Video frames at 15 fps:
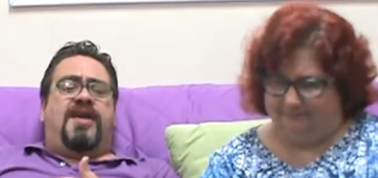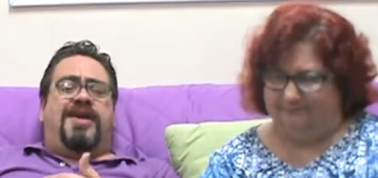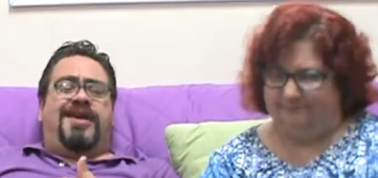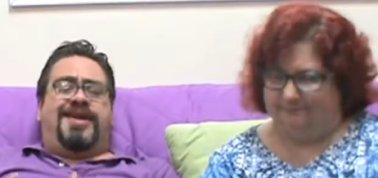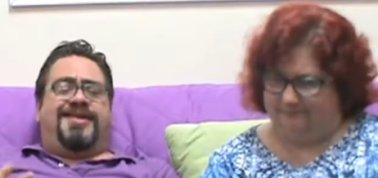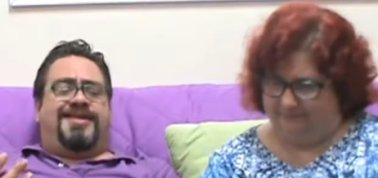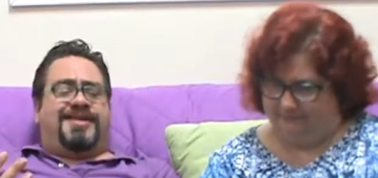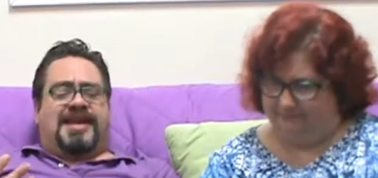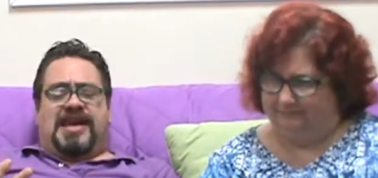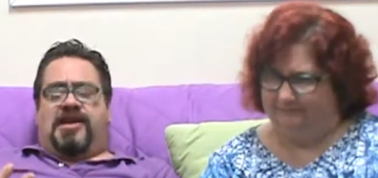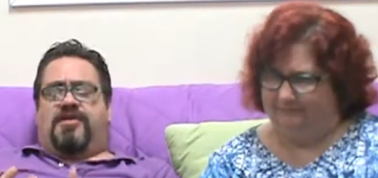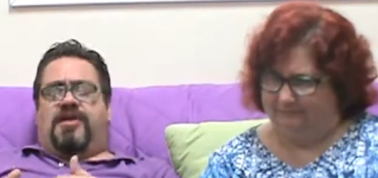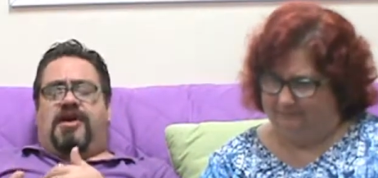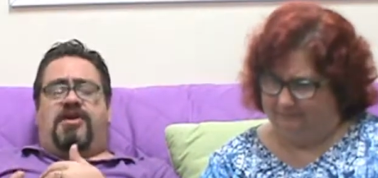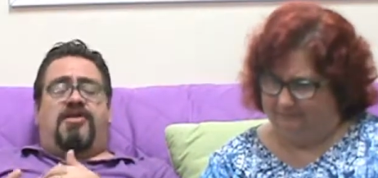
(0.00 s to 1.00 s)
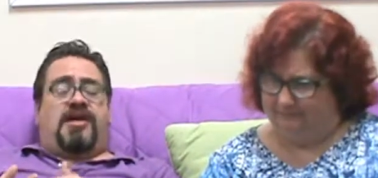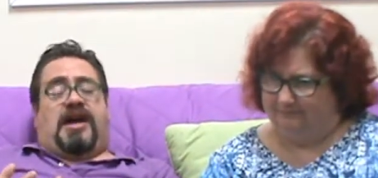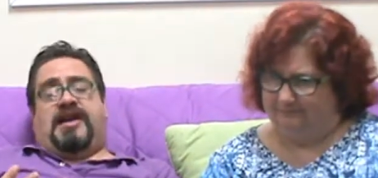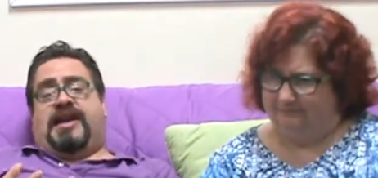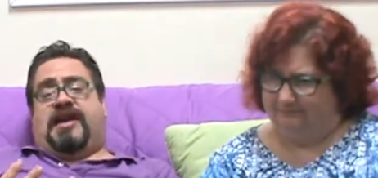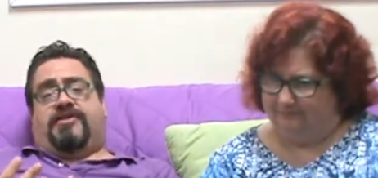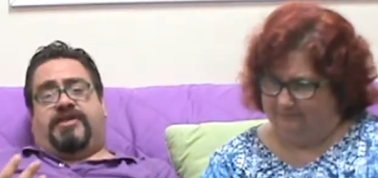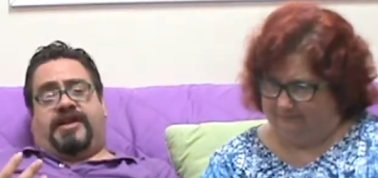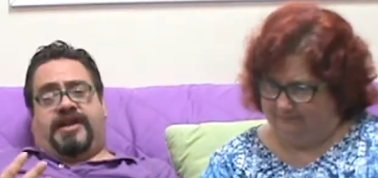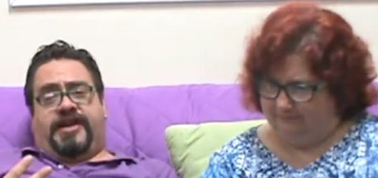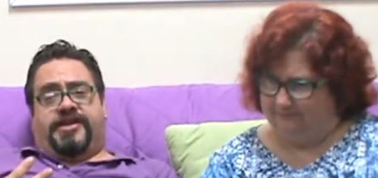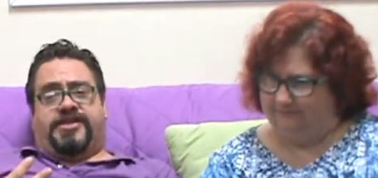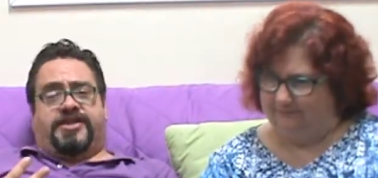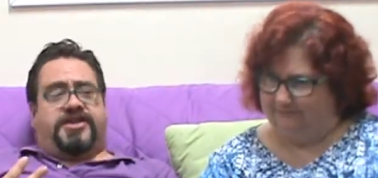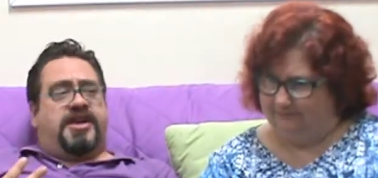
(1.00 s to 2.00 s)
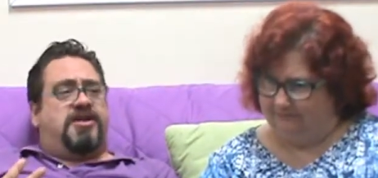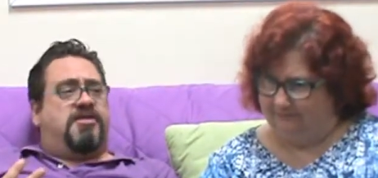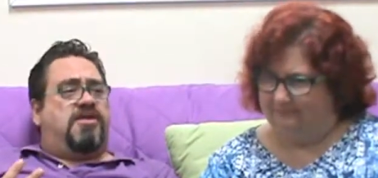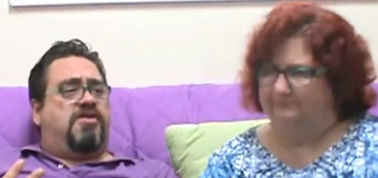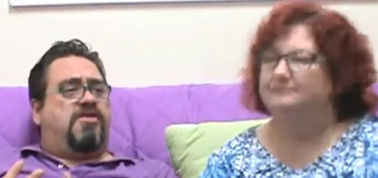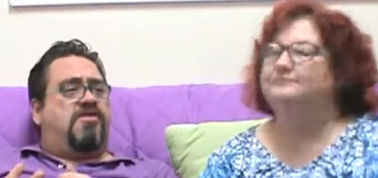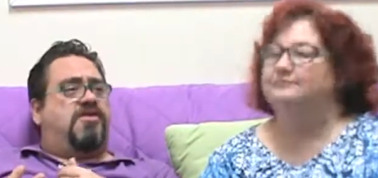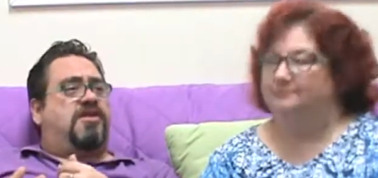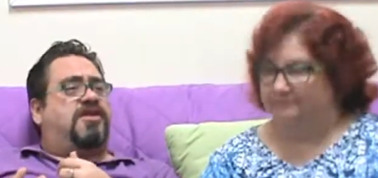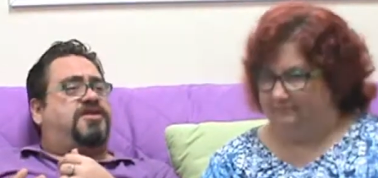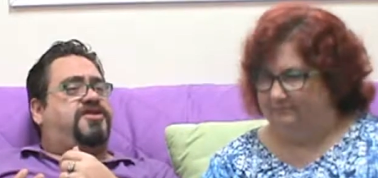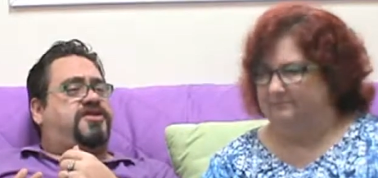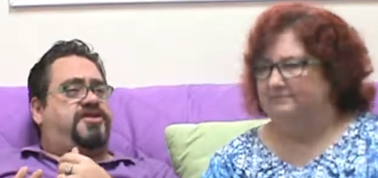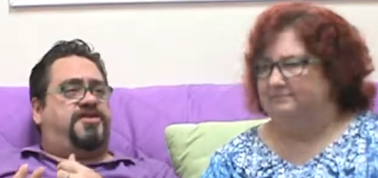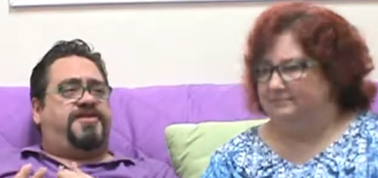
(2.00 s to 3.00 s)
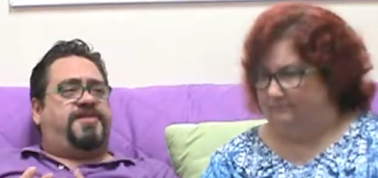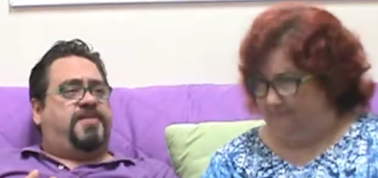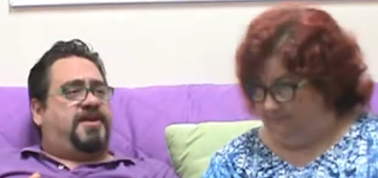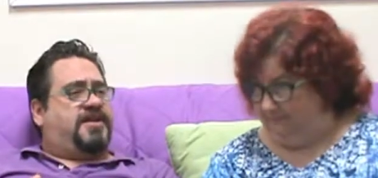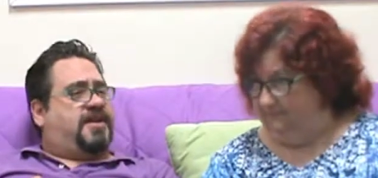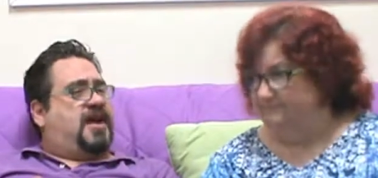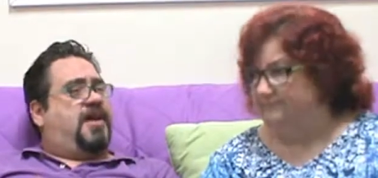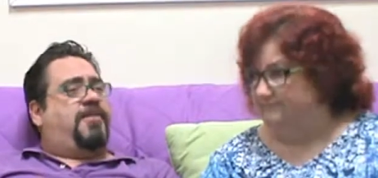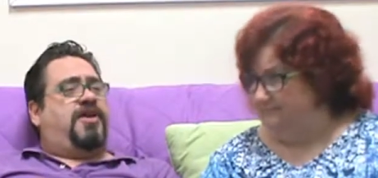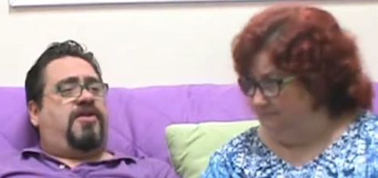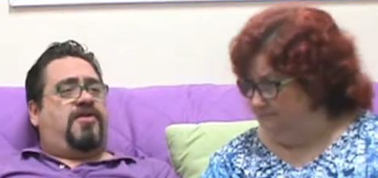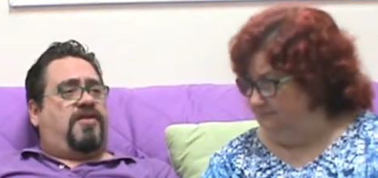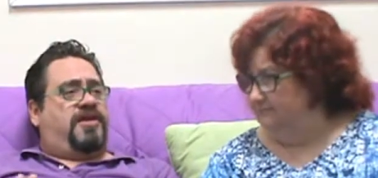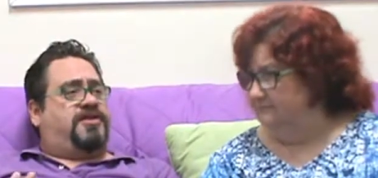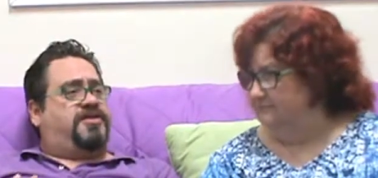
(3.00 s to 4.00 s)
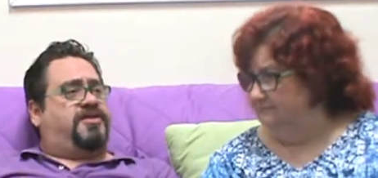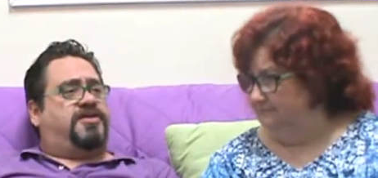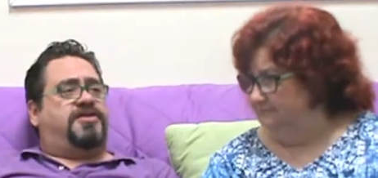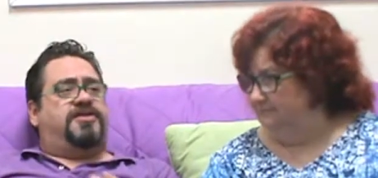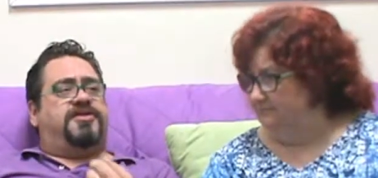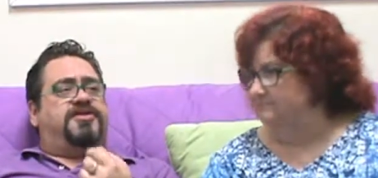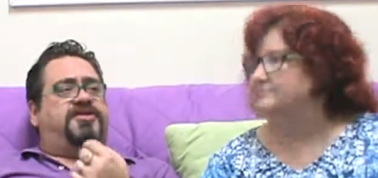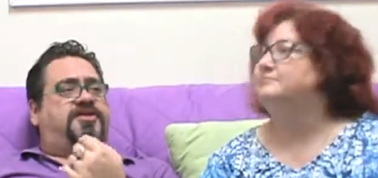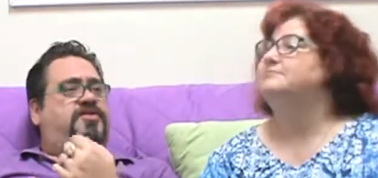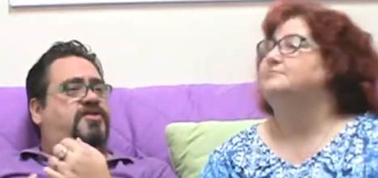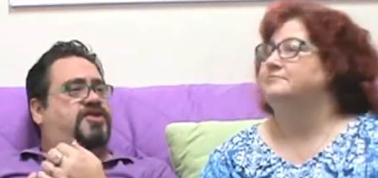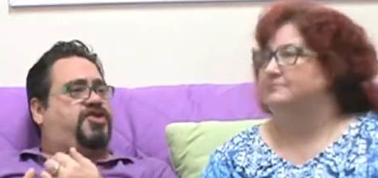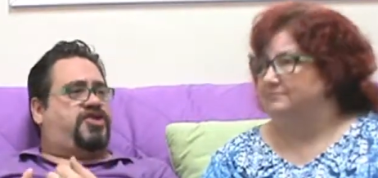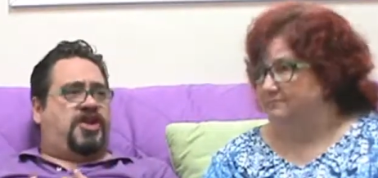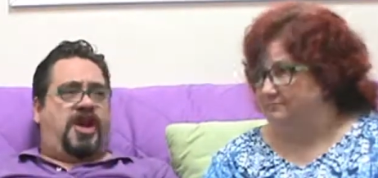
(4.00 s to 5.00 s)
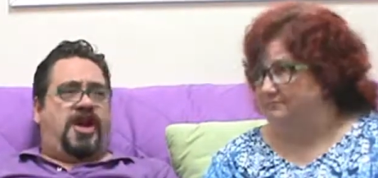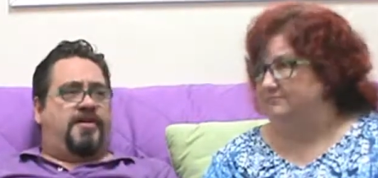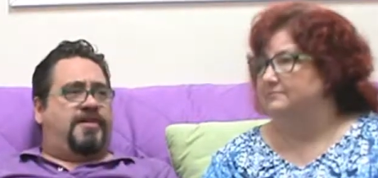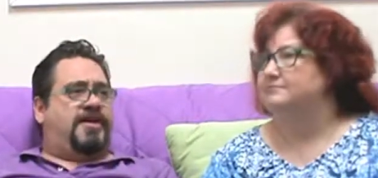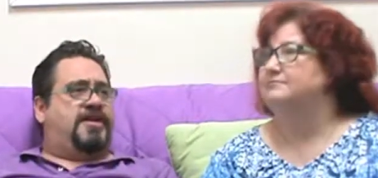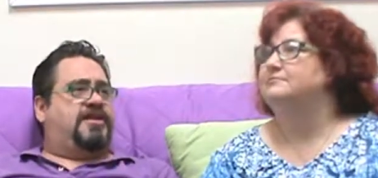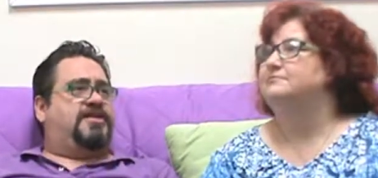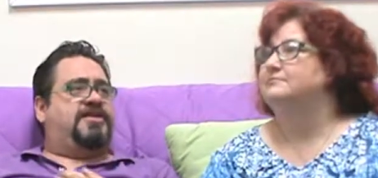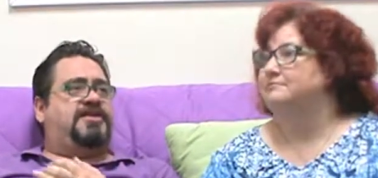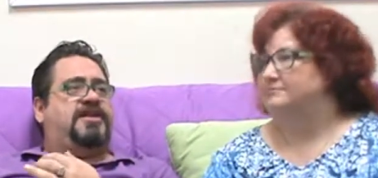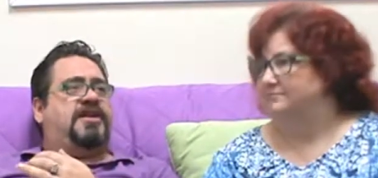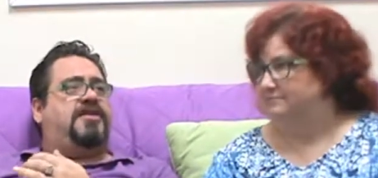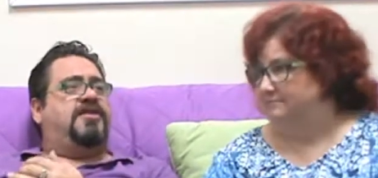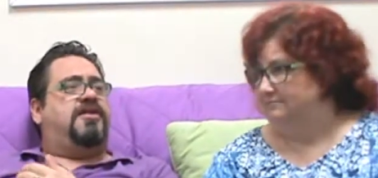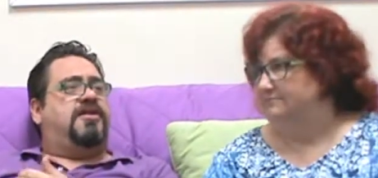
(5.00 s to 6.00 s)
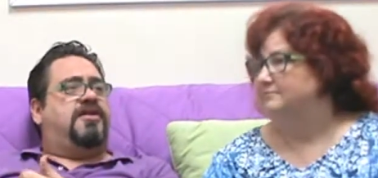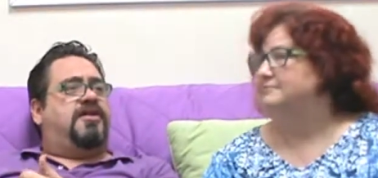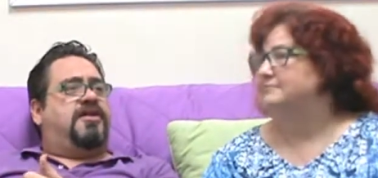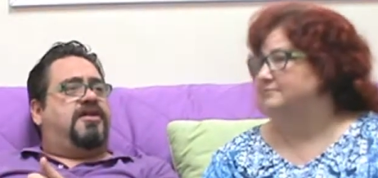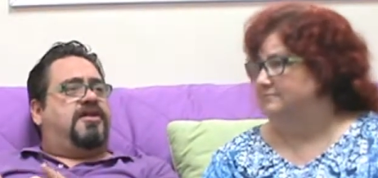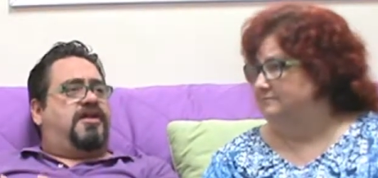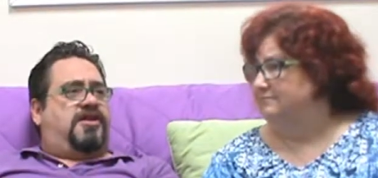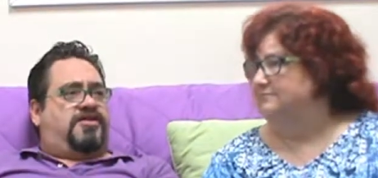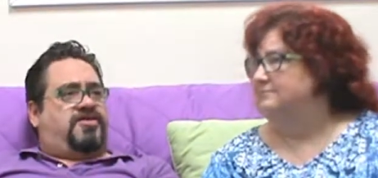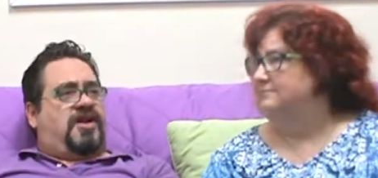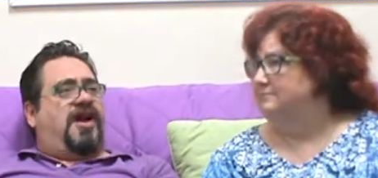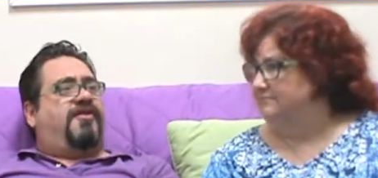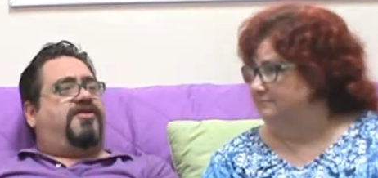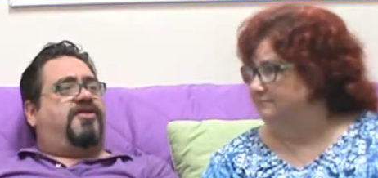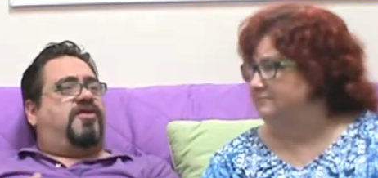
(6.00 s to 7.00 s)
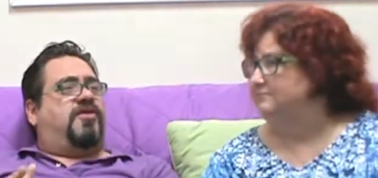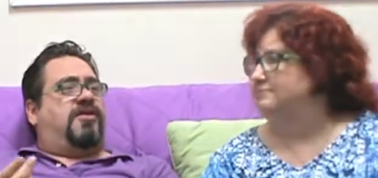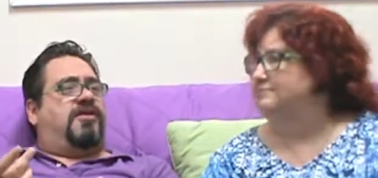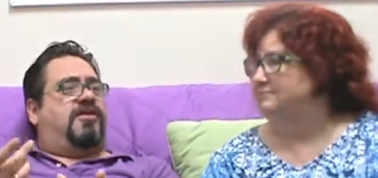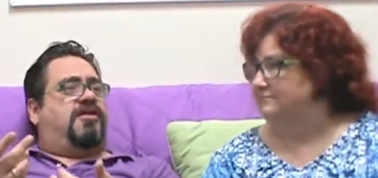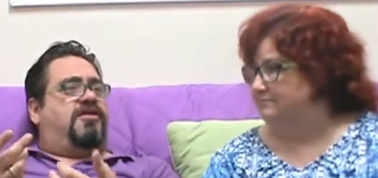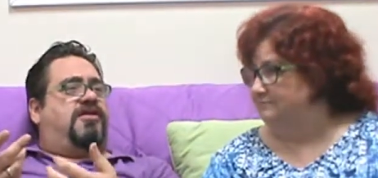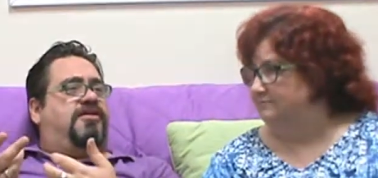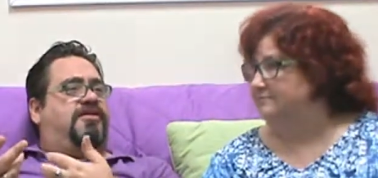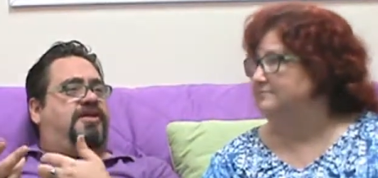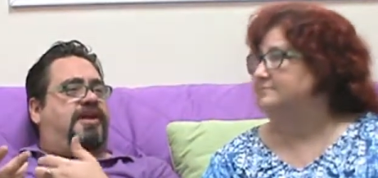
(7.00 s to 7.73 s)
Speaker 1: in tarot. I now teach a tarot course. You spent time in crystals and with shamans and, you know, traveled the world.